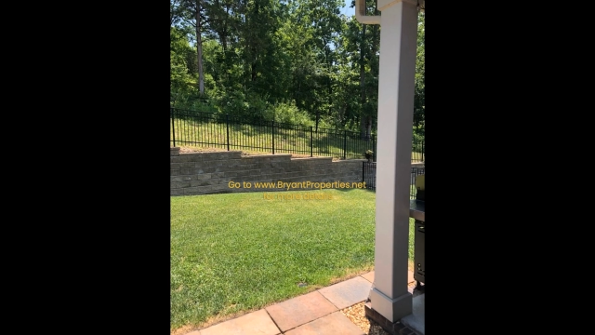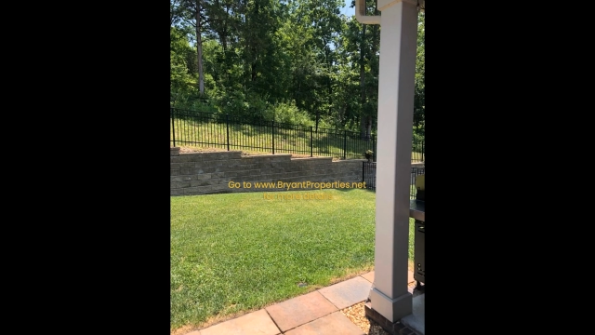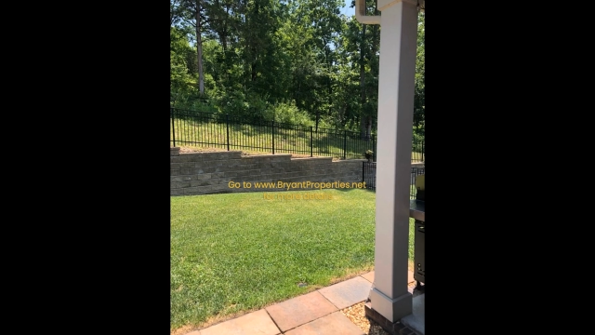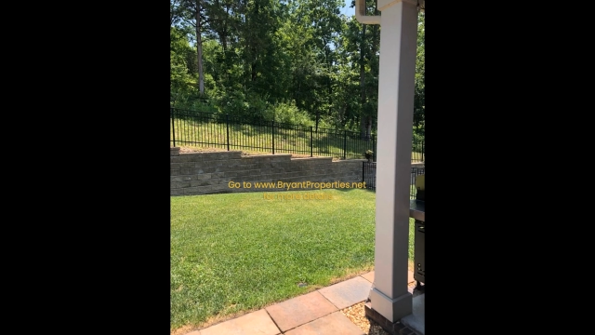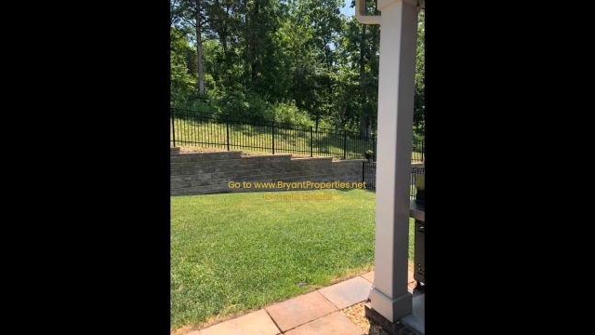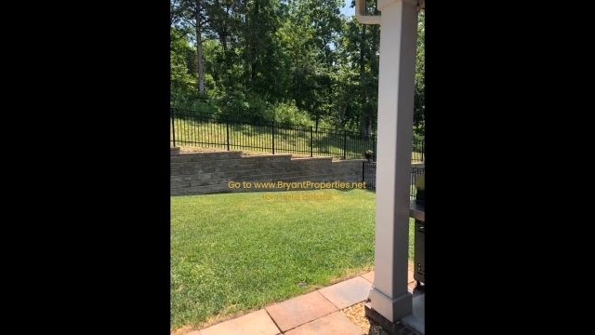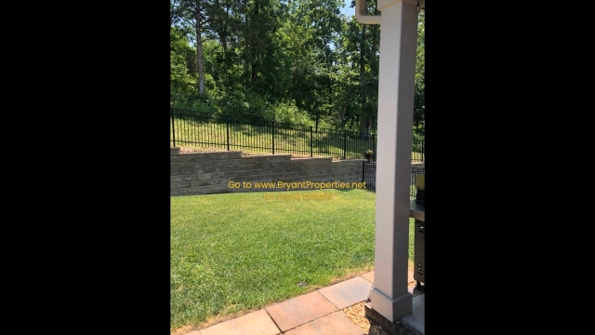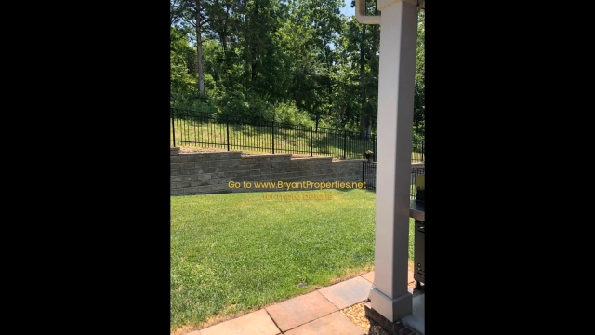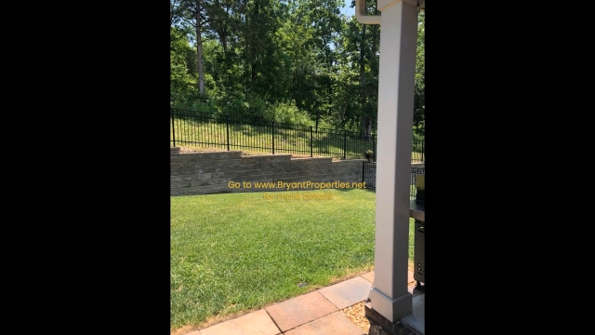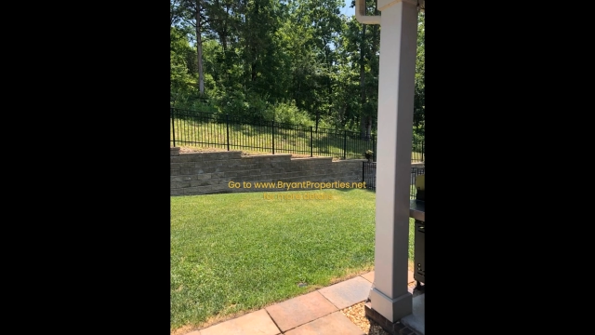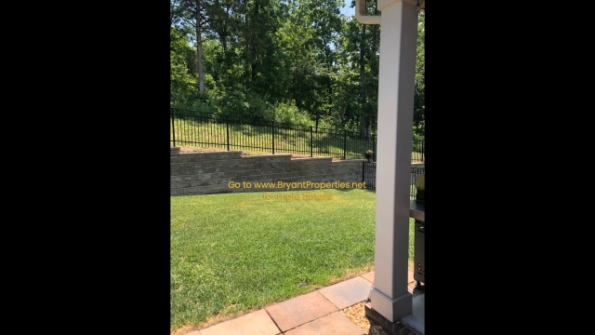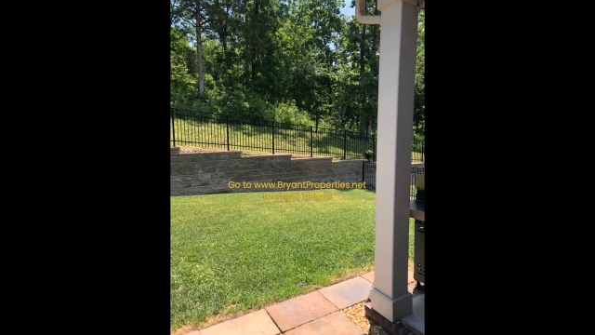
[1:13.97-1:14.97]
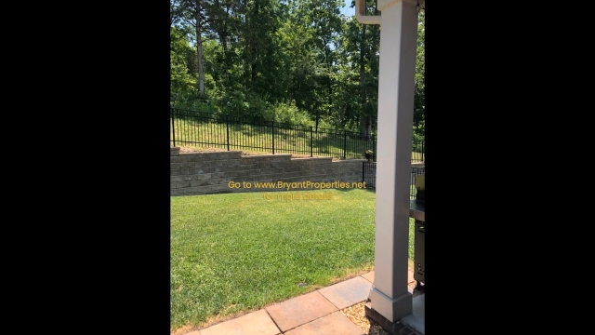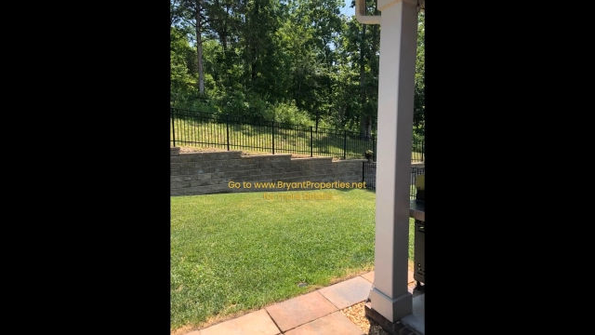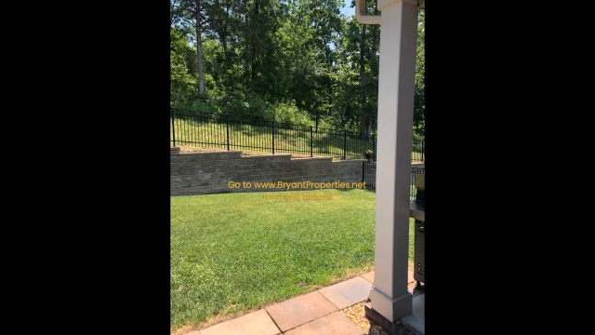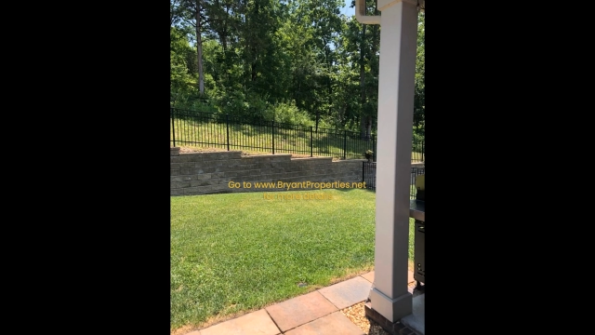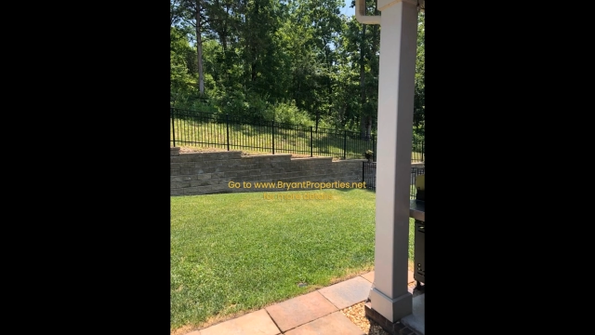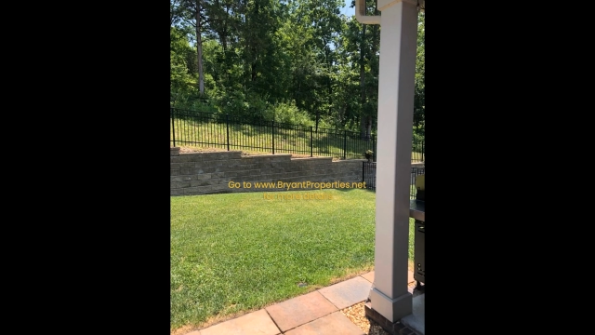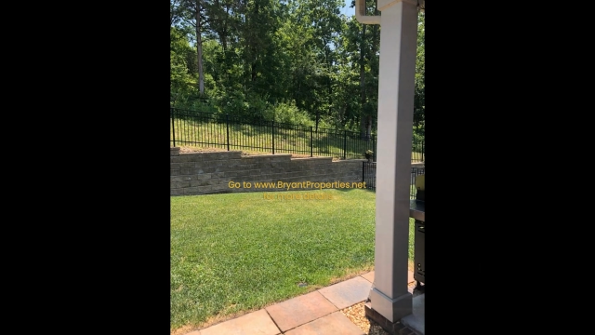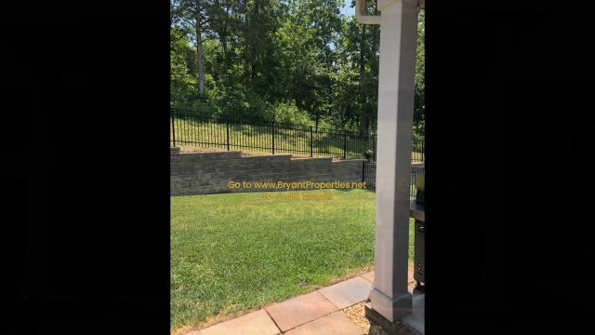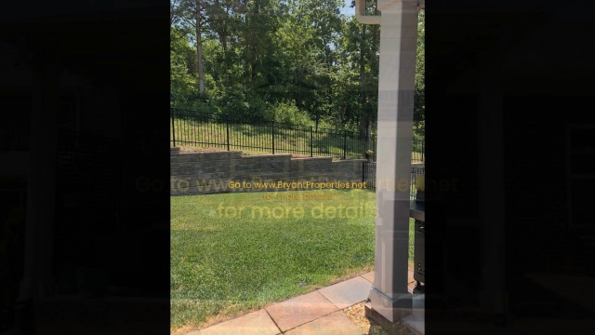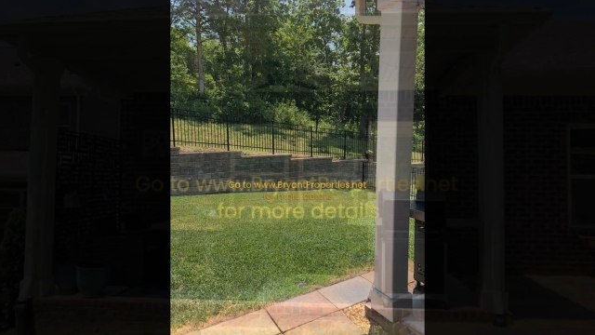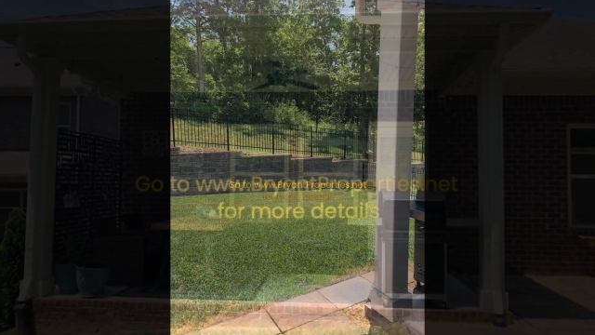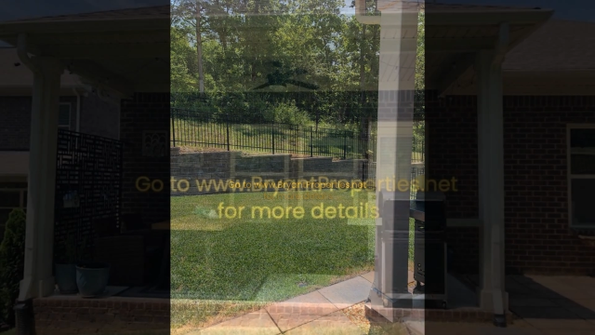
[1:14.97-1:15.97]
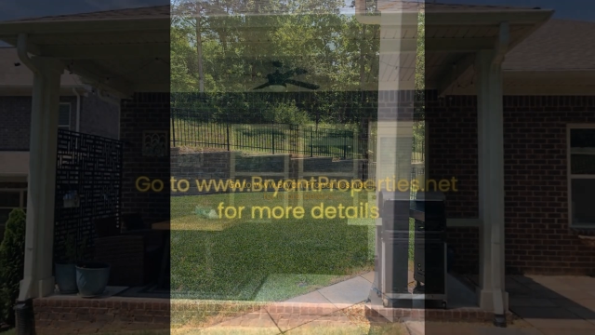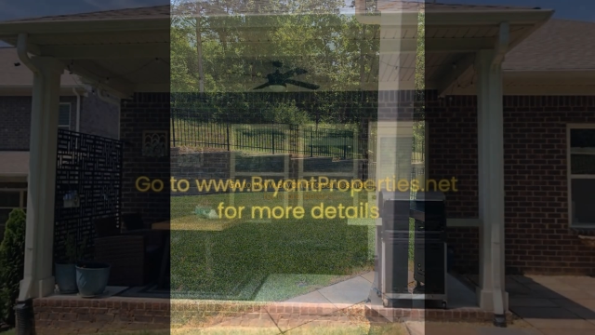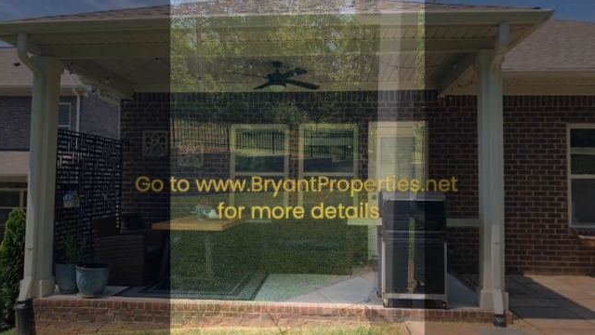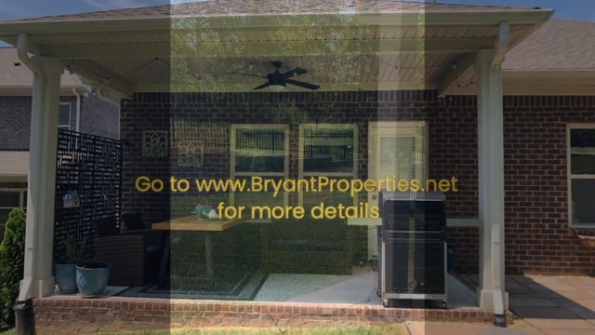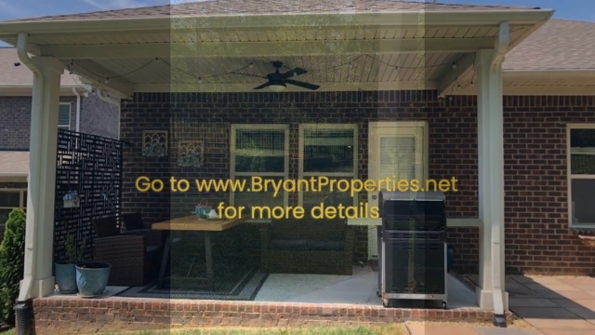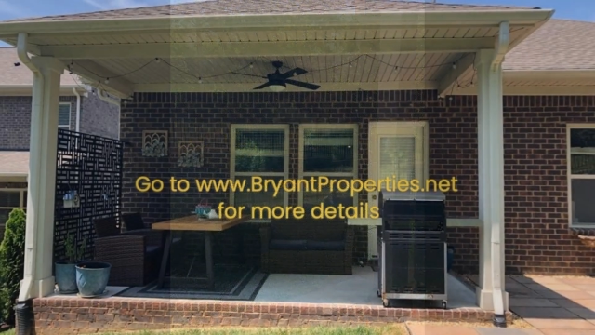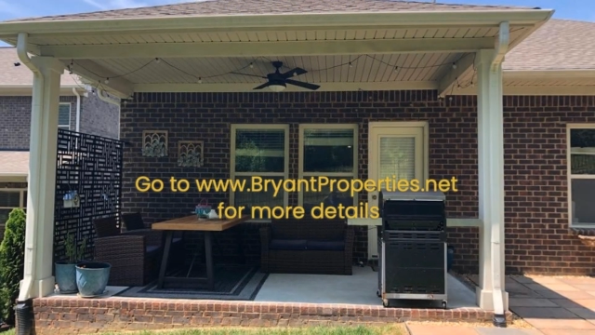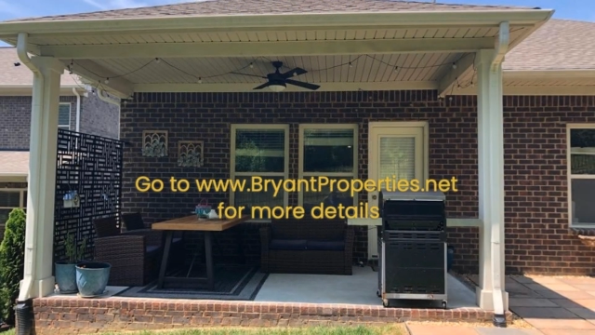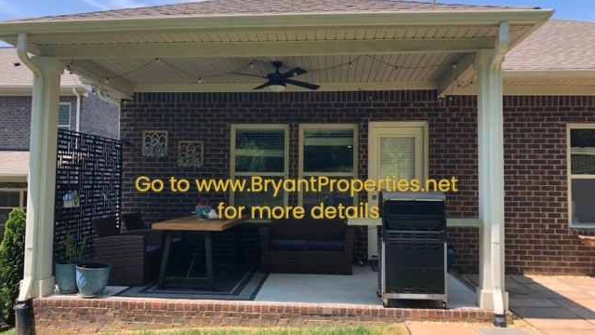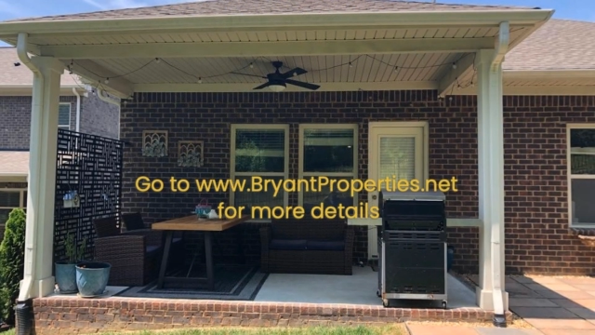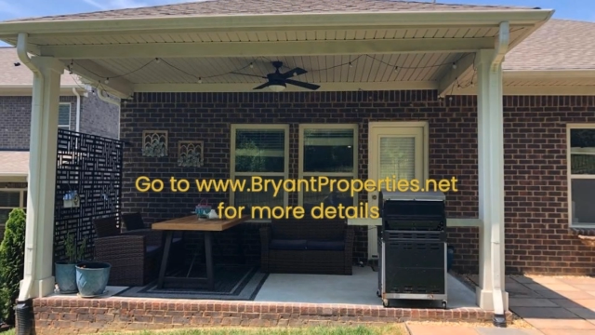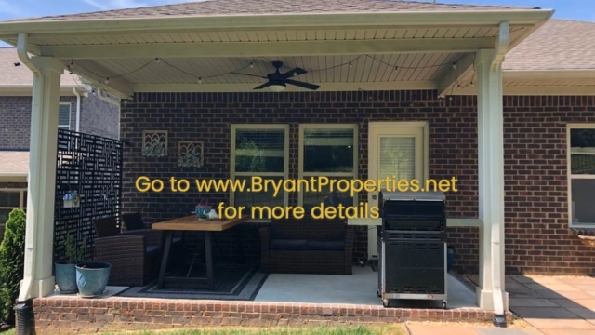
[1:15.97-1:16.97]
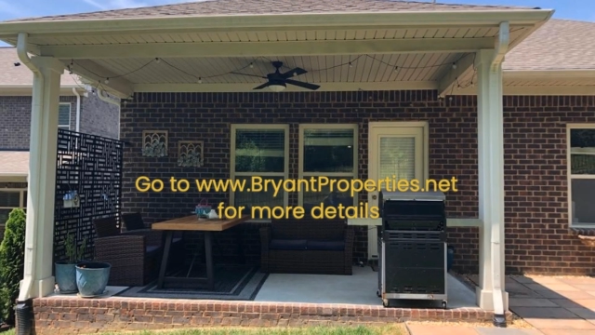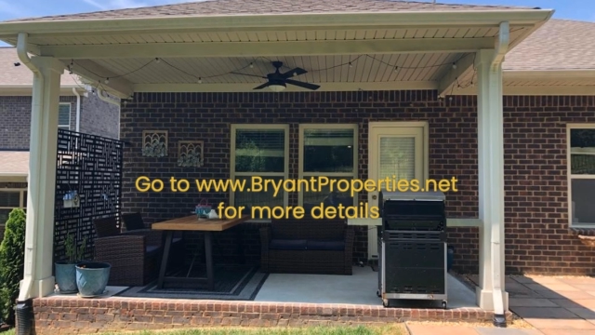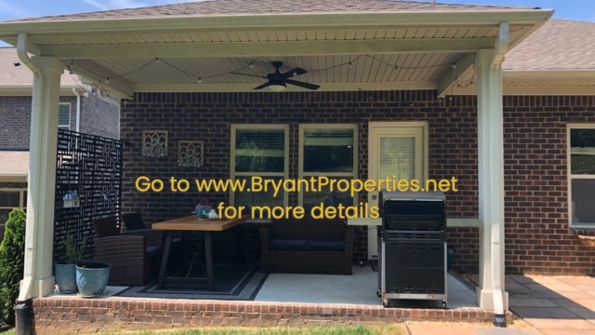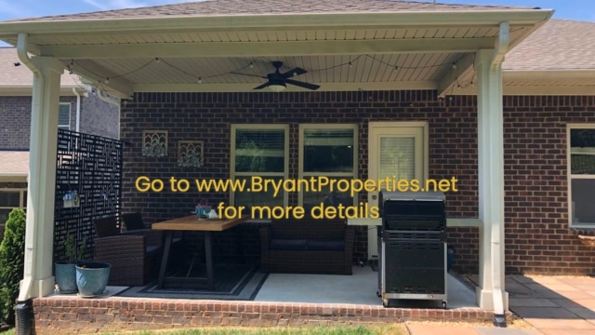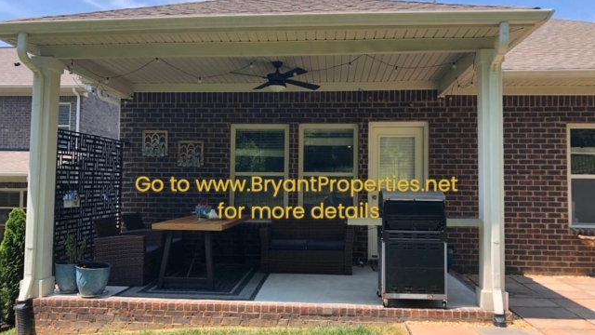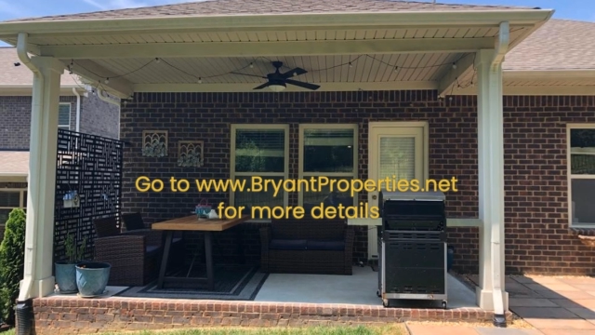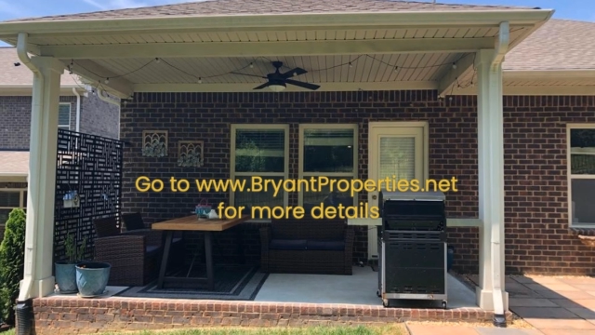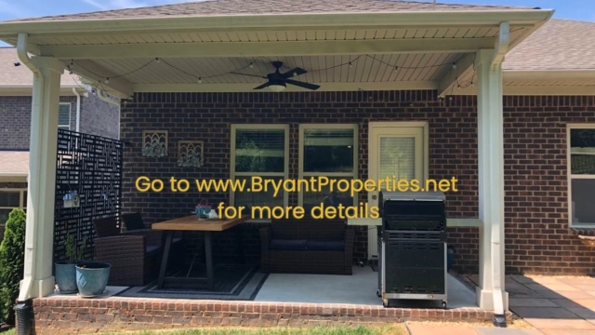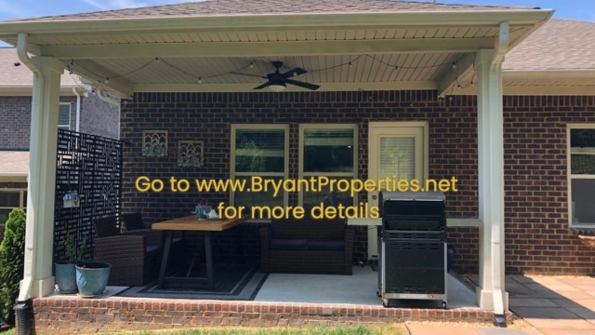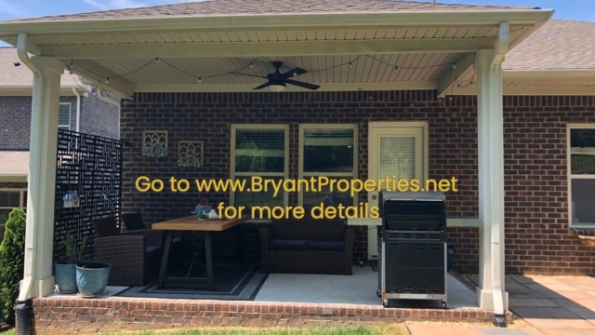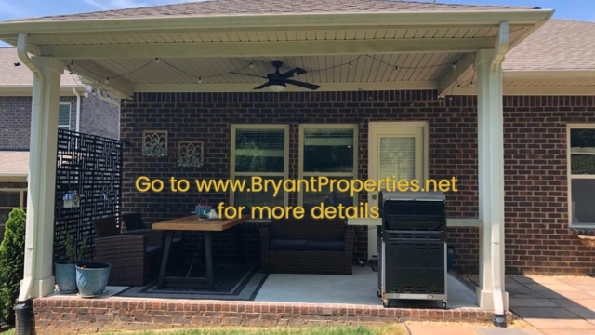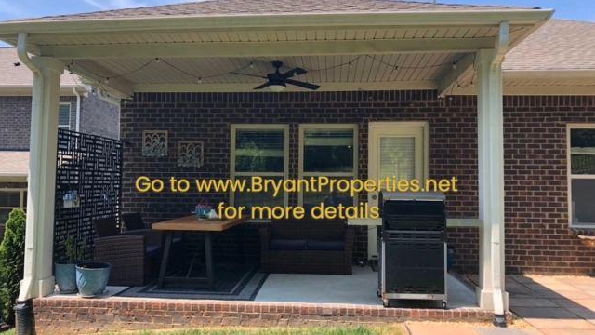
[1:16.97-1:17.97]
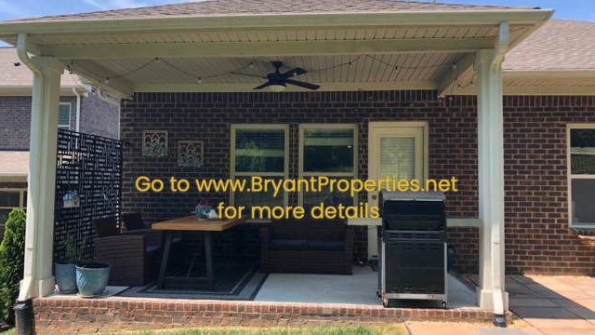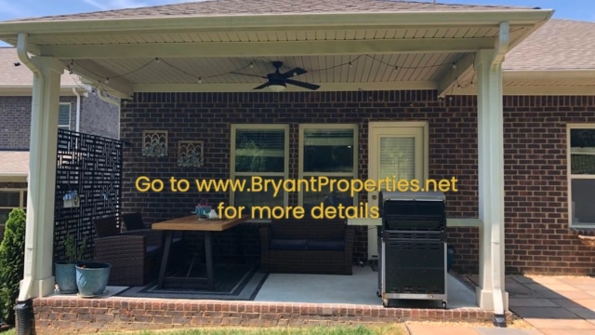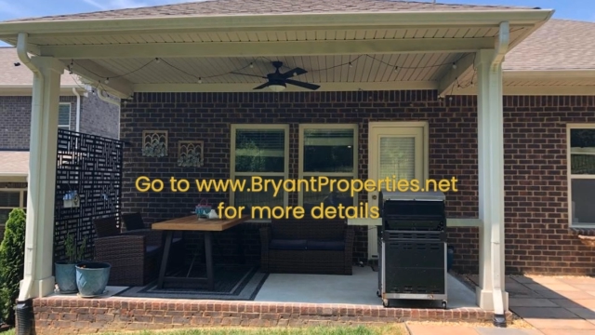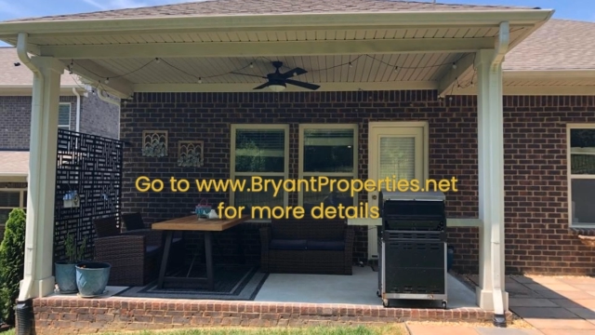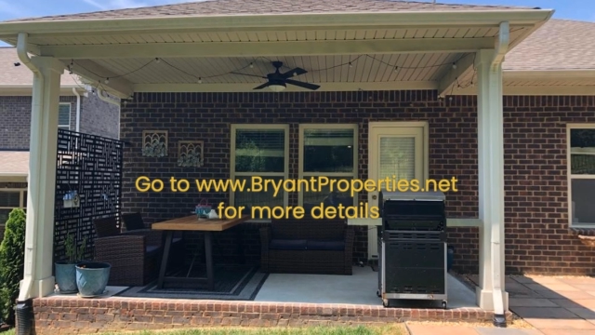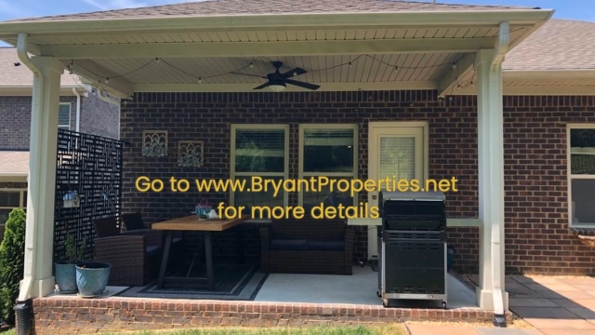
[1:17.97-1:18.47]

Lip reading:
No face is visible, so there are no lips to read.